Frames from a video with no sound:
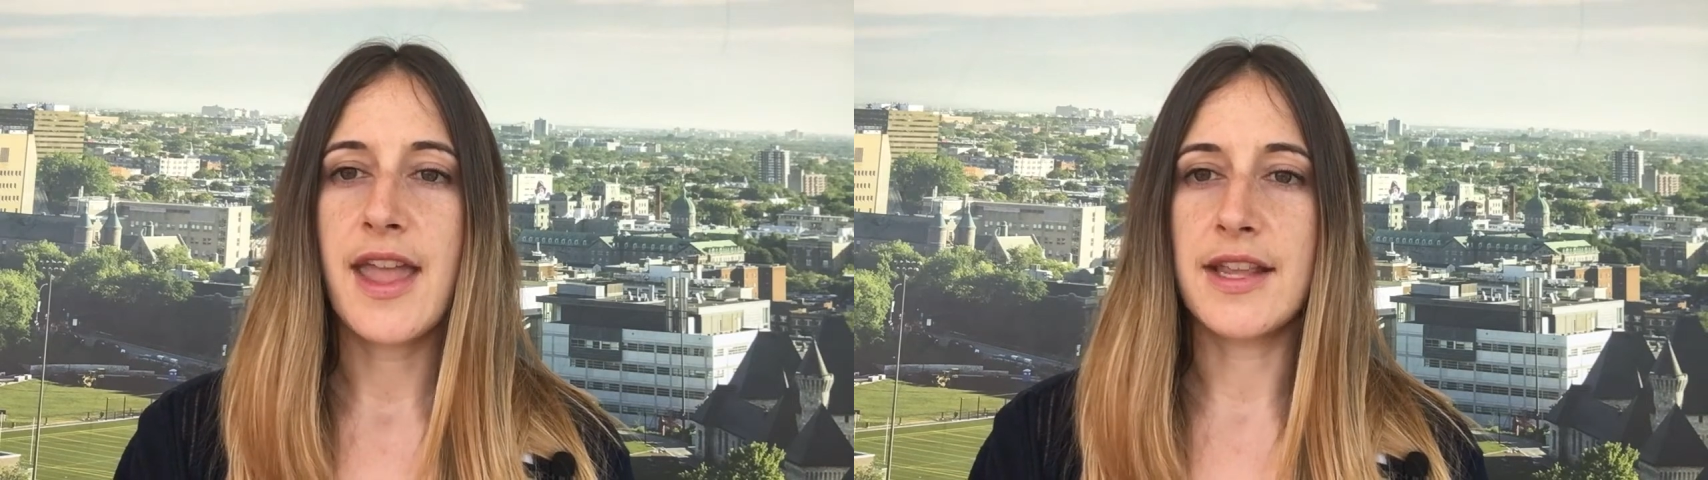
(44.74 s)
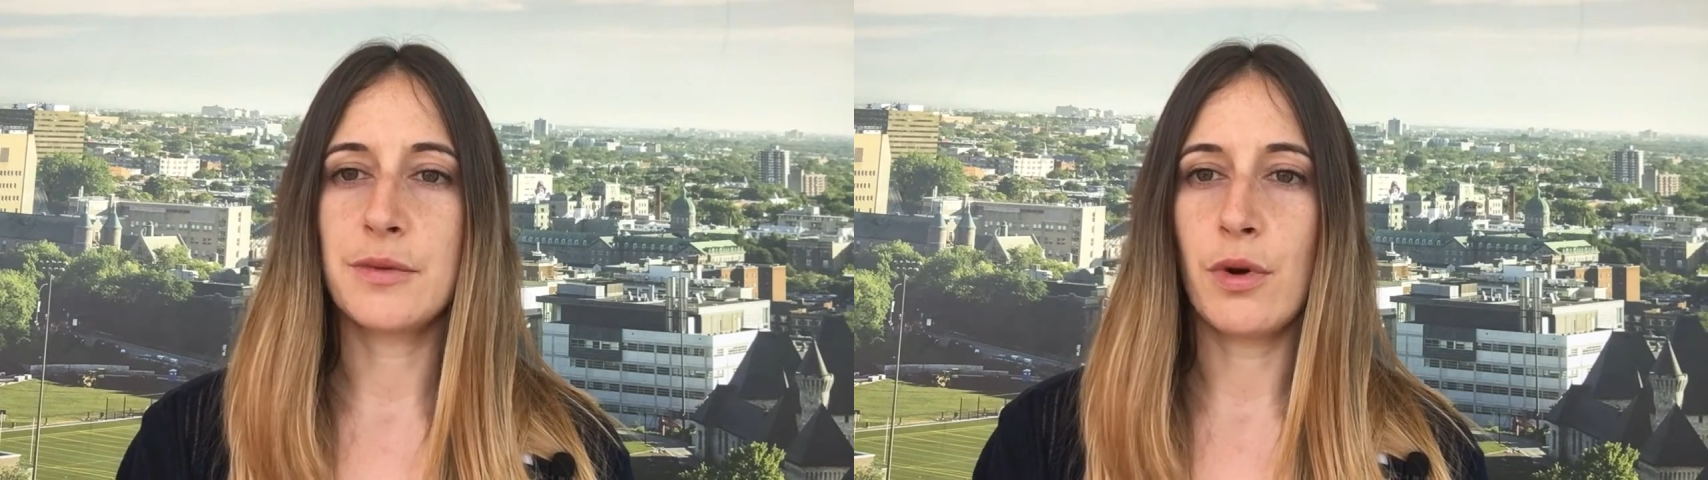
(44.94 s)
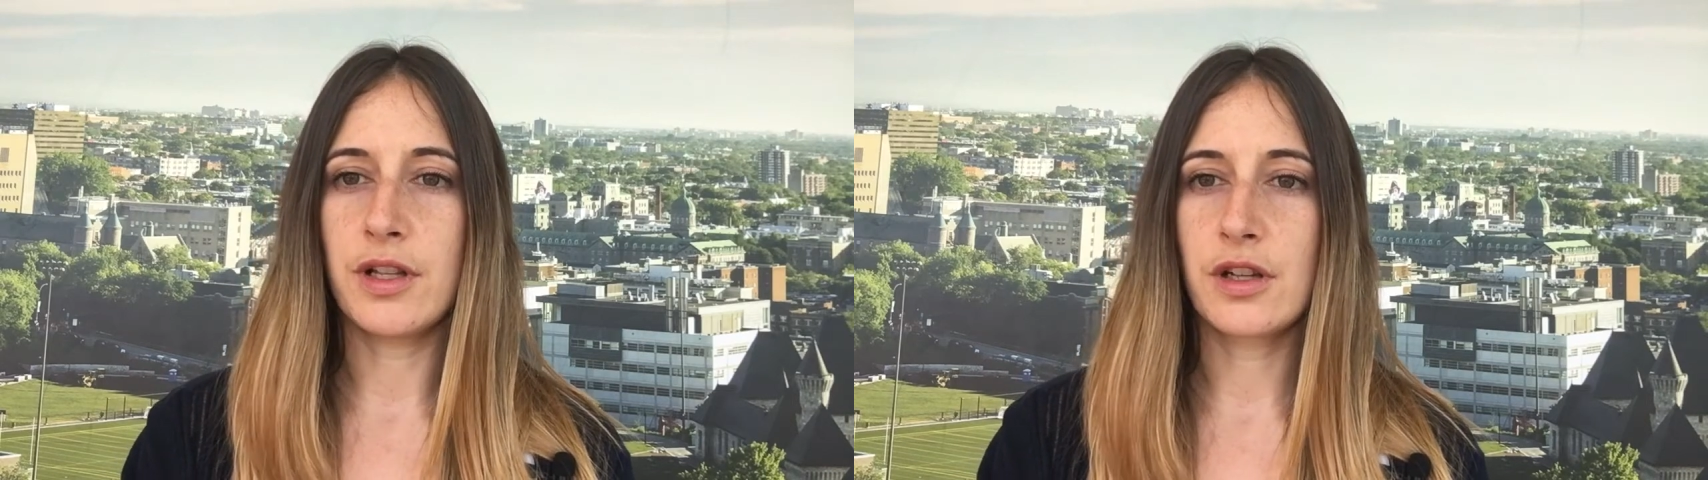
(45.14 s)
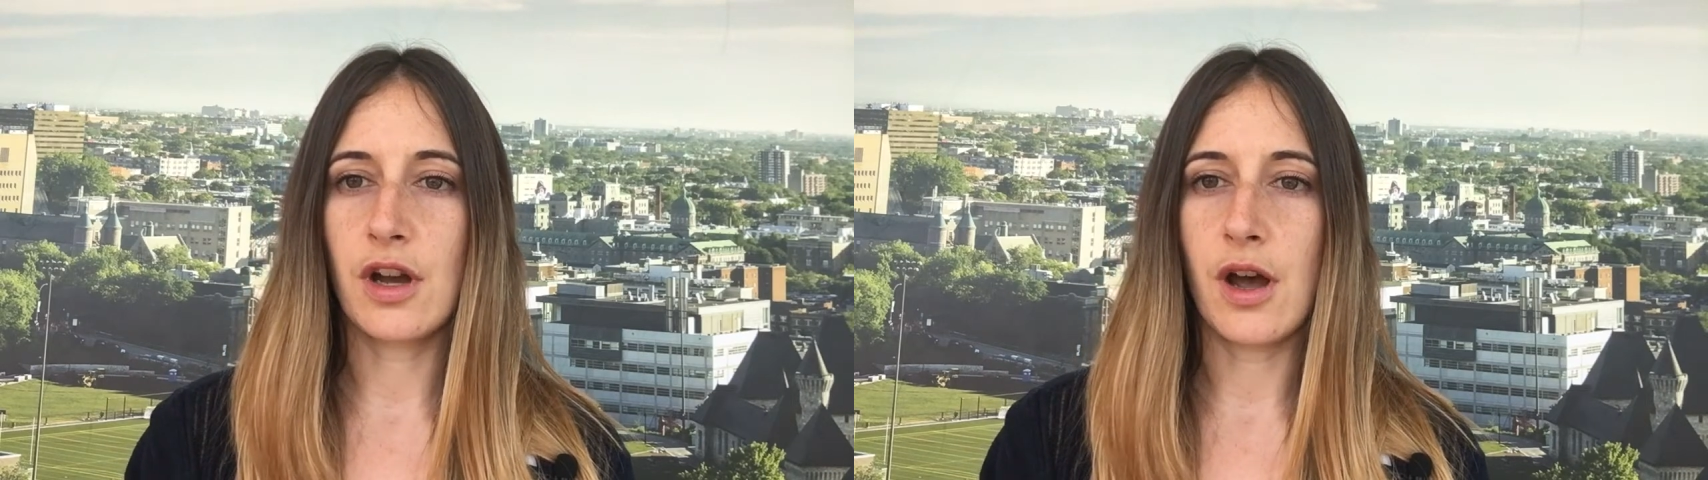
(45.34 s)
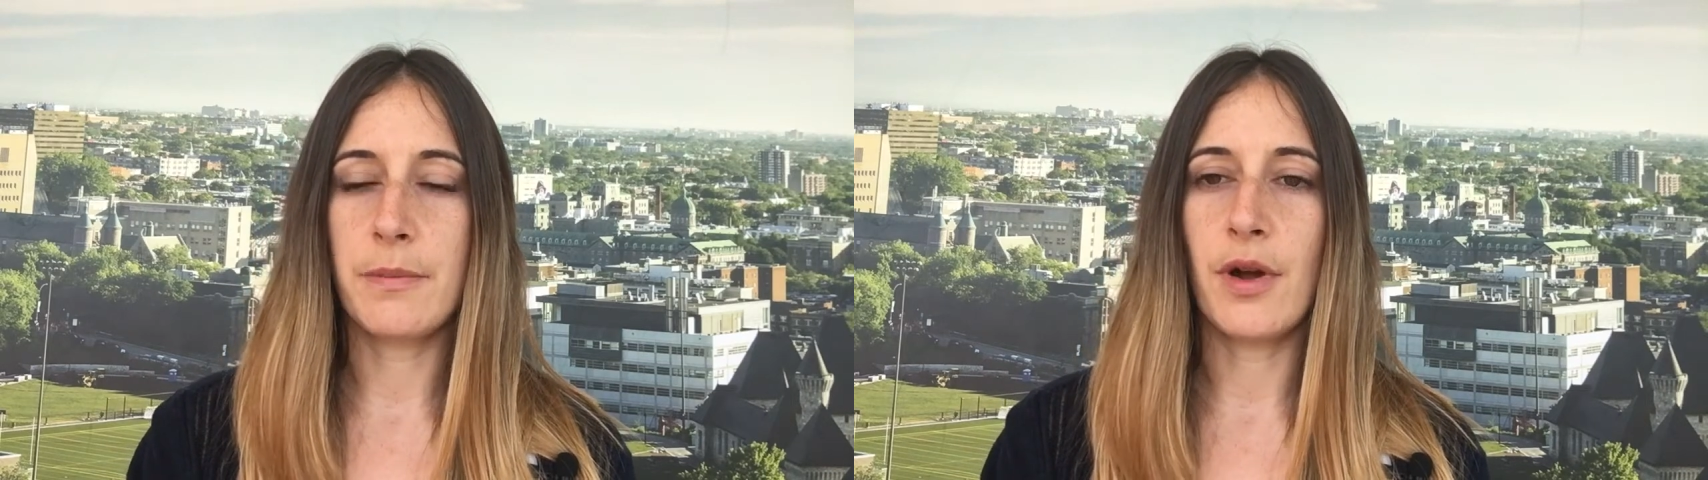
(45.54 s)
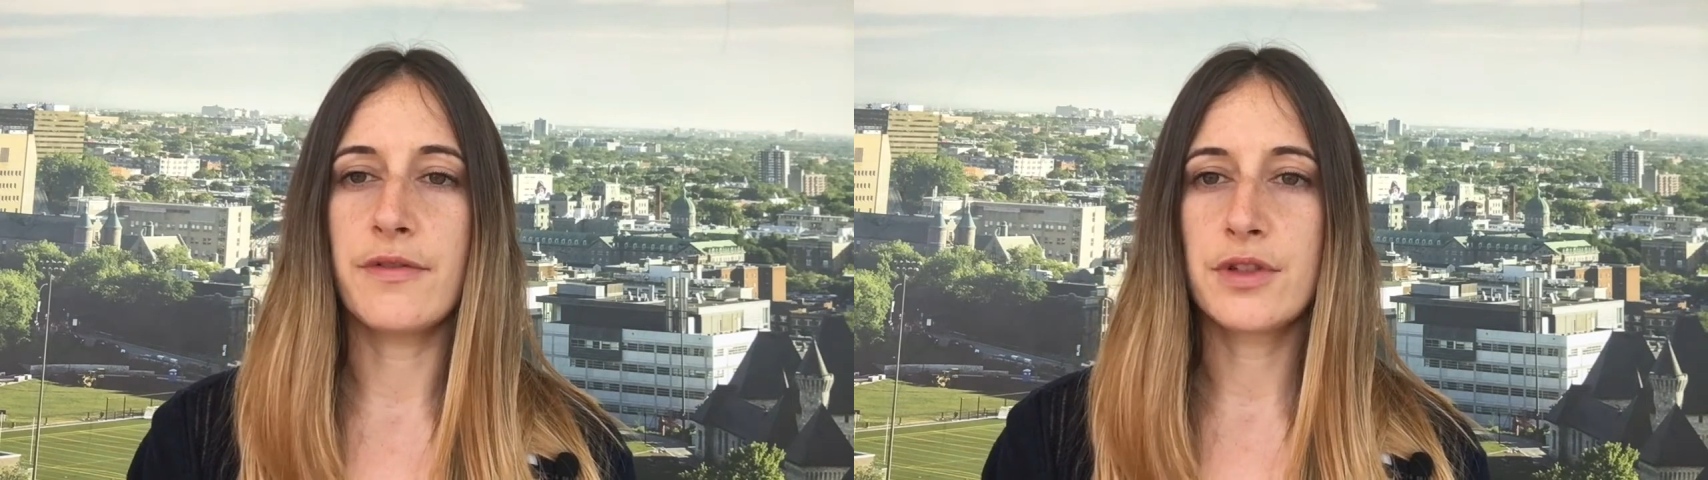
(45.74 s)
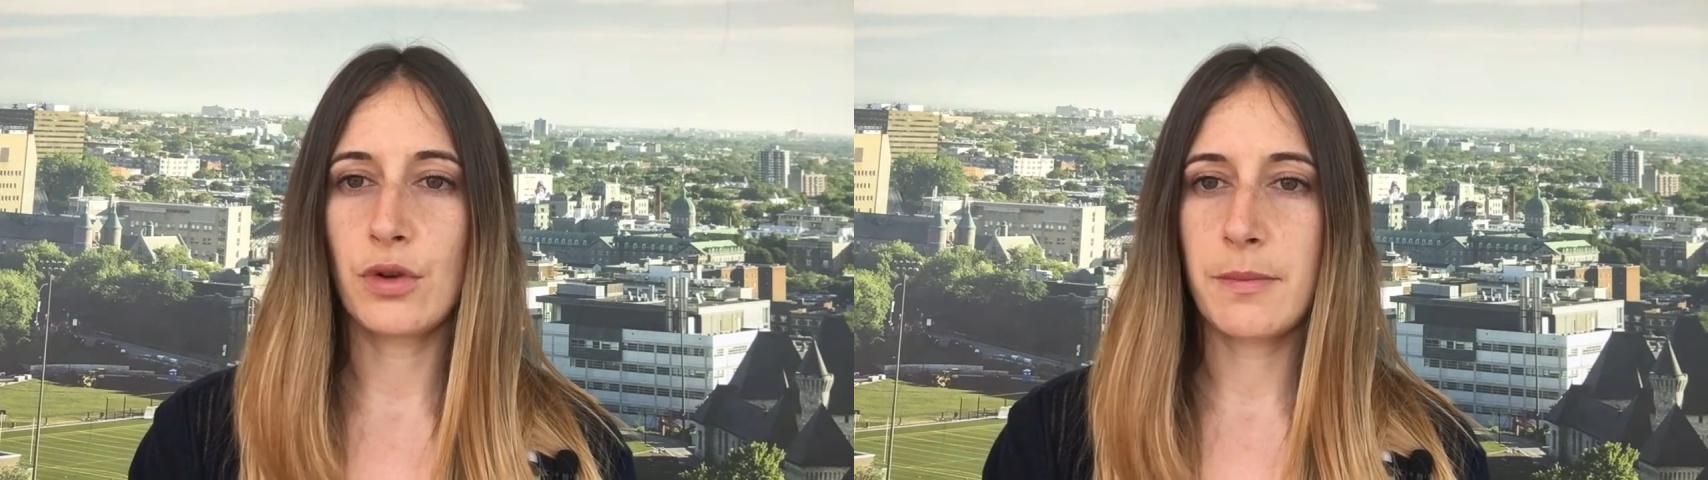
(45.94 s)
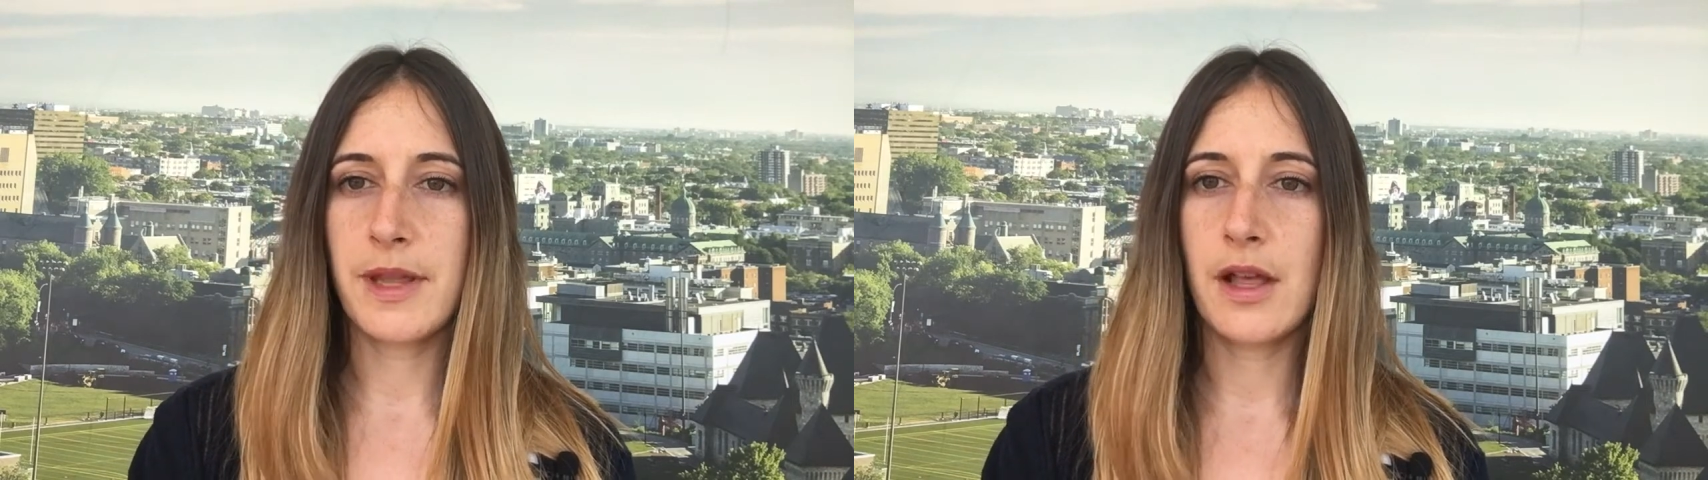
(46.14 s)
is 1 cup of
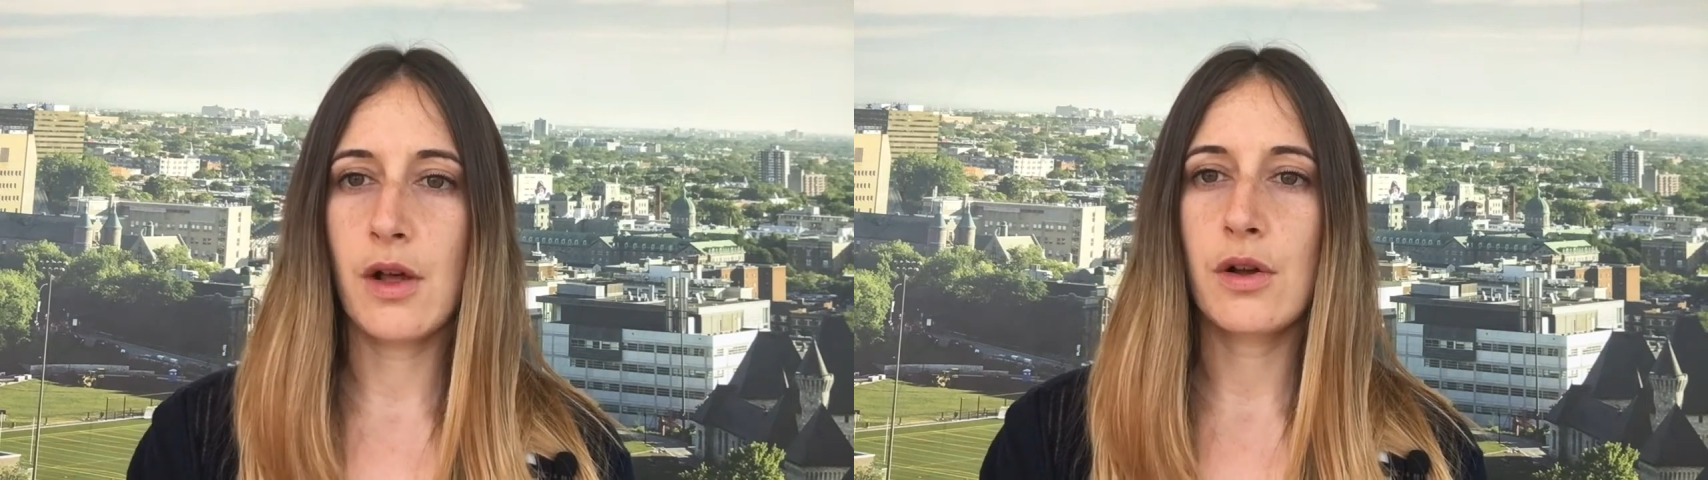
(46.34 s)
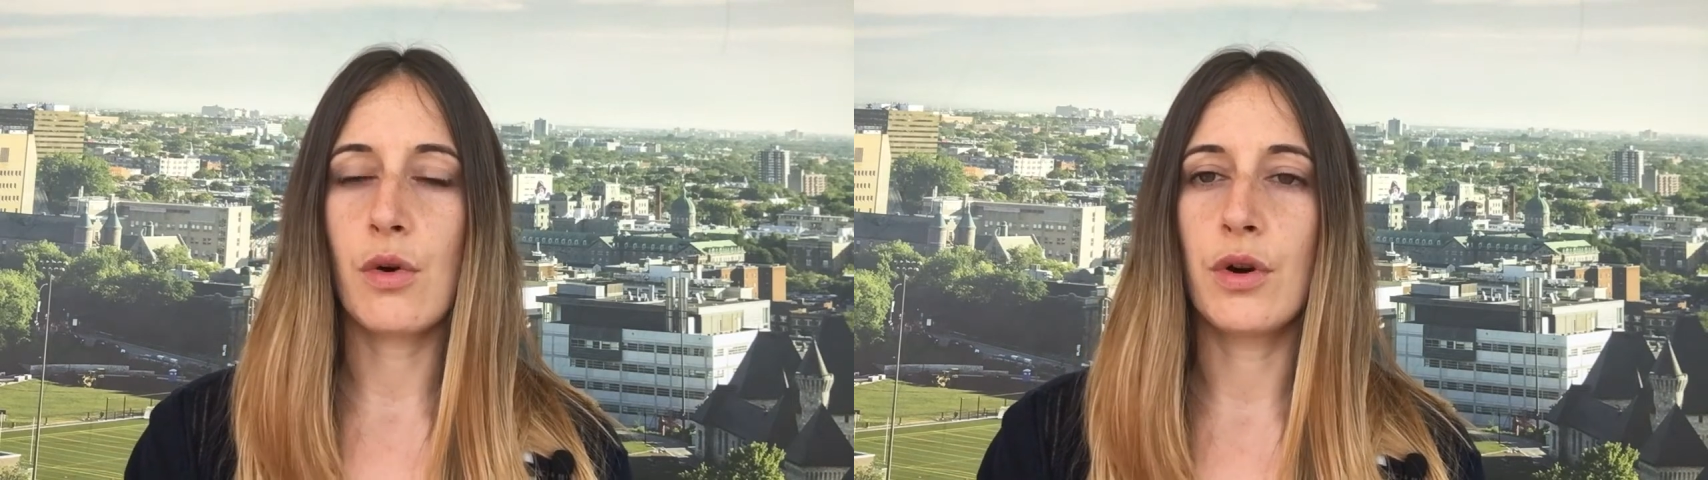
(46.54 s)
soy milk